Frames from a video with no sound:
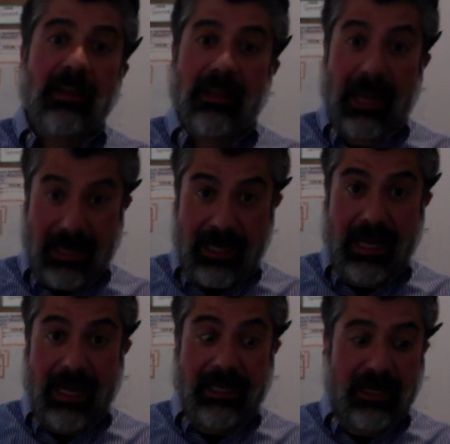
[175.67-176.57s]

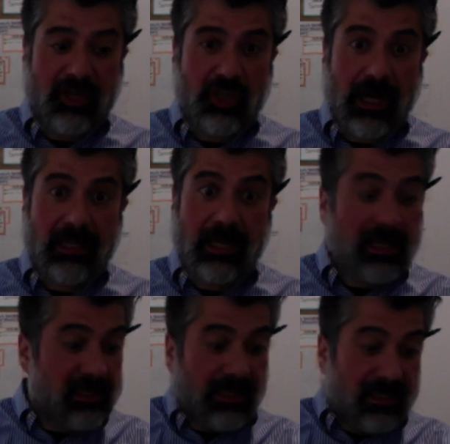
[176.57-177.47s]
lidocaine injected
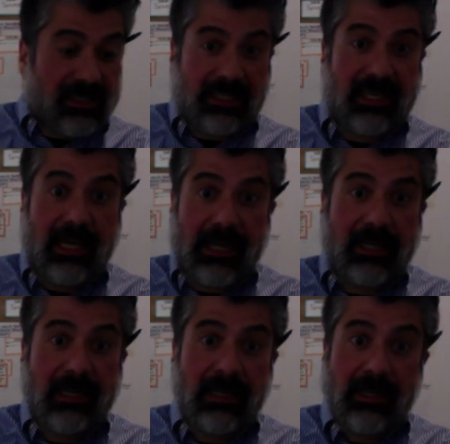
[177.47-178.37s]
into the
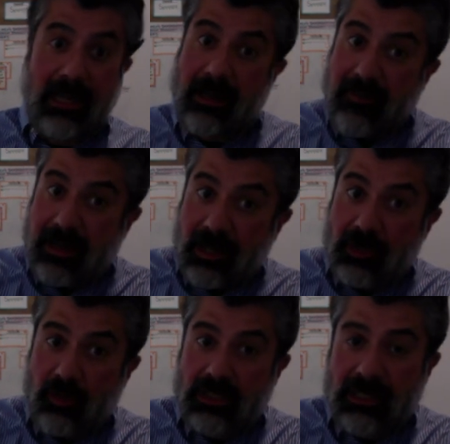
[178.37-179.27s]
skin, and then they can
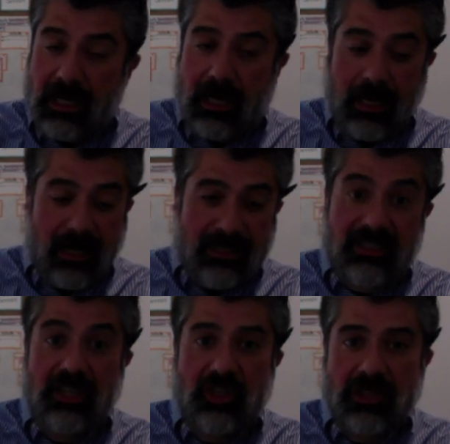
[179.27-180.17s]
do uh,
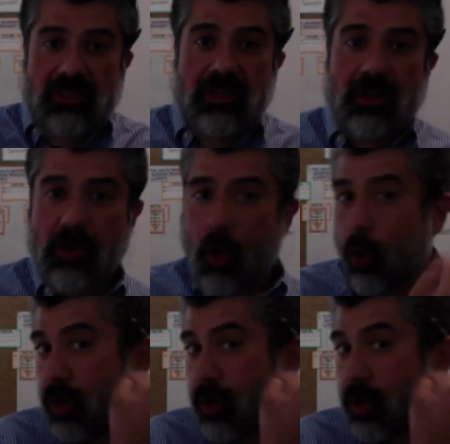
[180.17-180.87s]
stitches, or